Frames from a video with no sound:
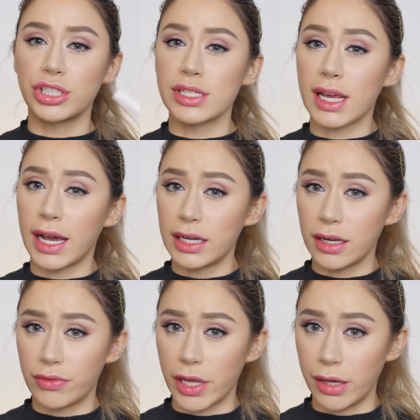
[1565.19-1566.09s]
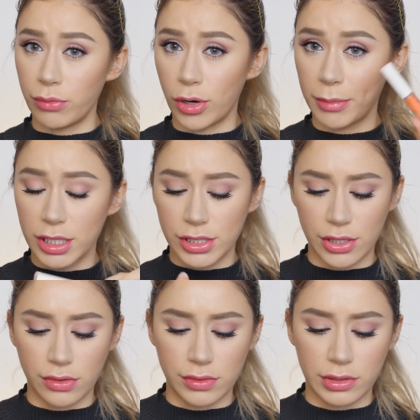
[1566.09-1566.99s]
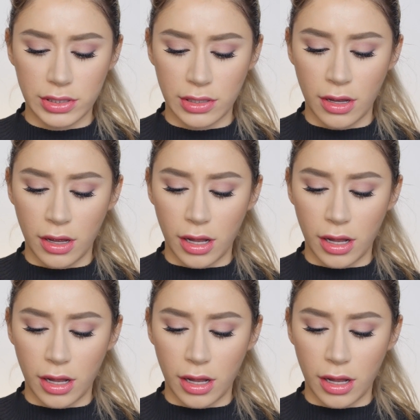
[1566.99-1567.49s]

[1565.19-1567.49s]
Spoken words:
which is kind of a warmer toned